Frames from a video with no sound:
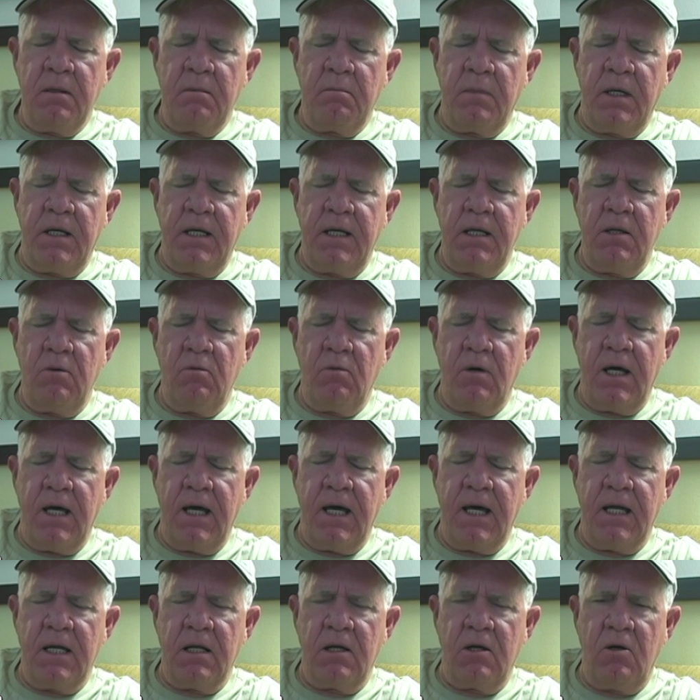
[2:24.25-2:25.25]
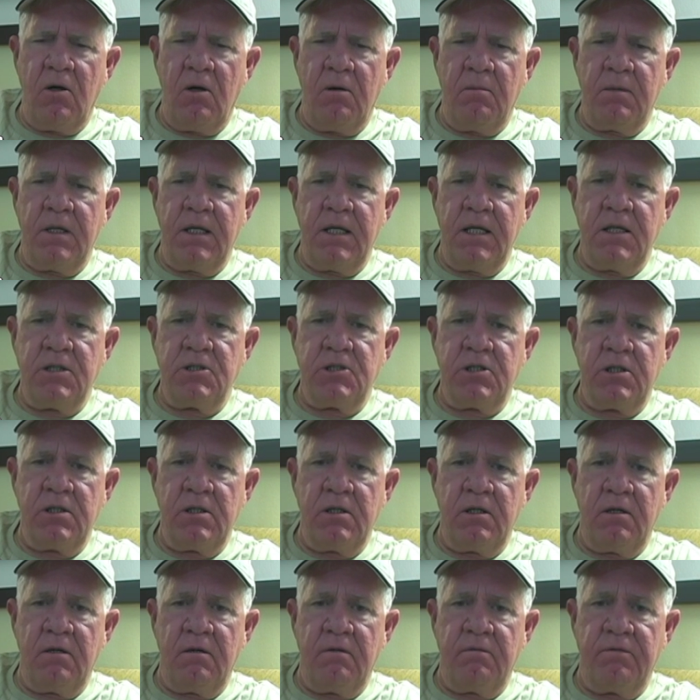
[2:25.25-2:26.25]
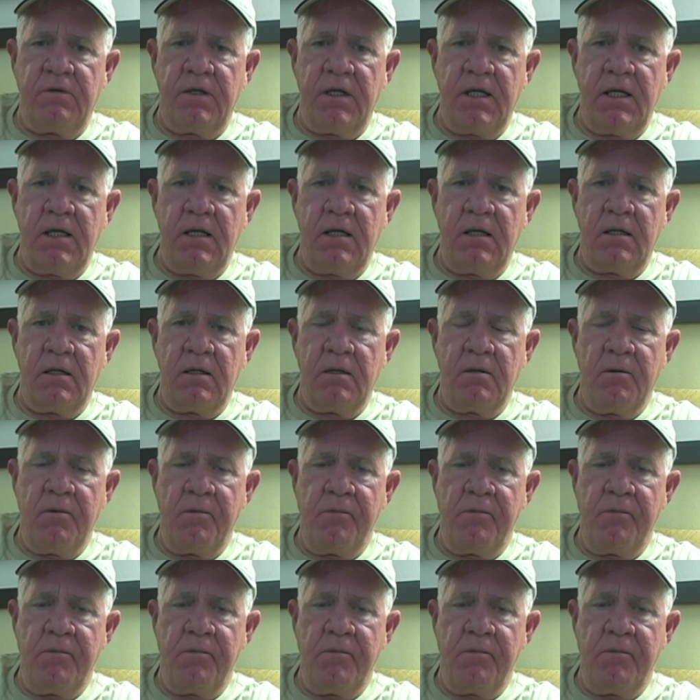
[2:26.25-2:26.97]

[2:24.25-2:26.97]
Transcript: But anyway, I had a combination of a